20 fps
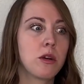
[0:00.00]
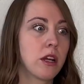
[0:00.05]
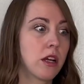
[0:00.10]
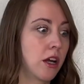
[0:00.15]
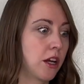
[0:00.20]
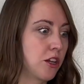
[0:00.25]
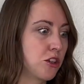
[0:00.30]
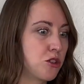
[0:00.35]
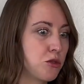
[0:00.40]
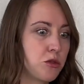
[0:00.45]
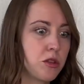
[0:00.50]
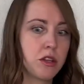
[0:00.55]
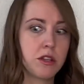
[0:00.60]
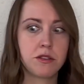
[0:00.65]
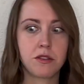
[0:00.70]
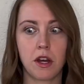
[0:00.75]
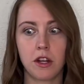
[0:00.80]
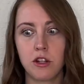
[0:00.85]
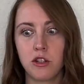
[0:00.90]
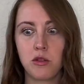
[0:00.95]
gotta do this,
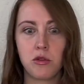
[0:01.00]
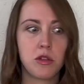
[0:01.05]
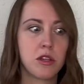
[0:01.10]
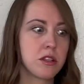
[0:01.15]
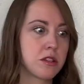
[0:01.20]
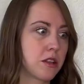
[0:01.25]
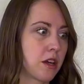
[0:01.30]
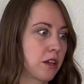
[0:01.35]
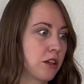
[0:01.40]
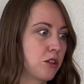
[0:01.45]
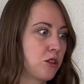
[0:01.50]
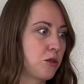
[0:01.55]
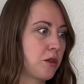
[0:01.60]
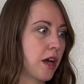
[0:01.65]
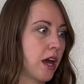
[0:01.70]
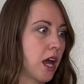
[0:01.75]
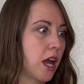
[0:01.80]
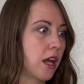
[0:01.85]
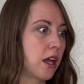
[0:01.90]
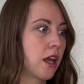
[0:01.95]
gotta do this, gotta do
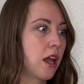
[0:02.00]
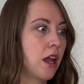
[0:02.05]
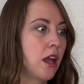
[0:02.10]
that.